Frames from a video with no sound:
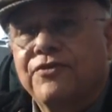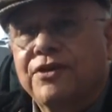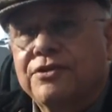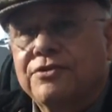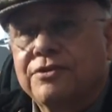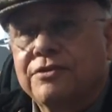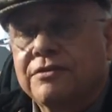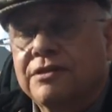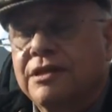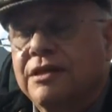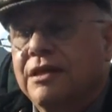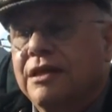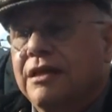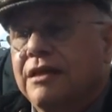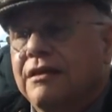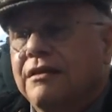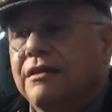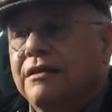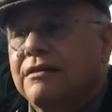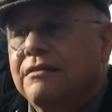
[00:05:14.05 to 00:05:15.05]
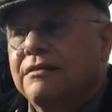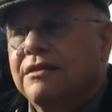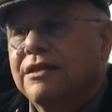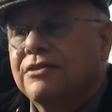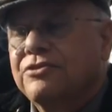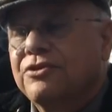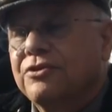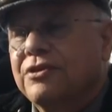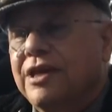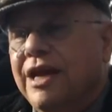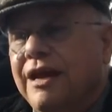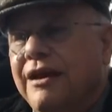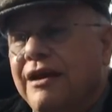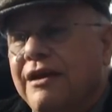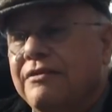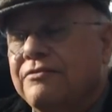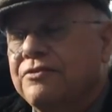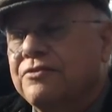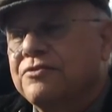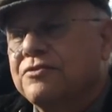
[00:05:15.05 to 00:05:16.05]
fiction that your
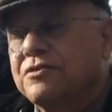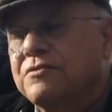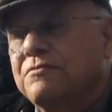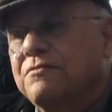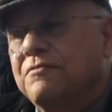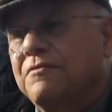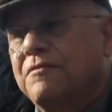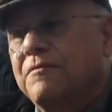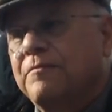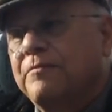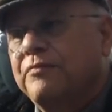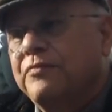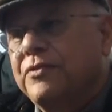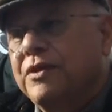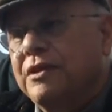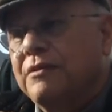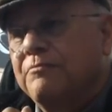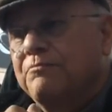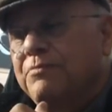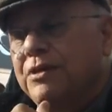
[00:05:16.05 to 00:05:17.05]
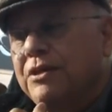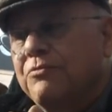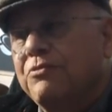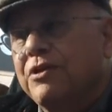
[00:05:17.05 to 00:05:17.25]
characters be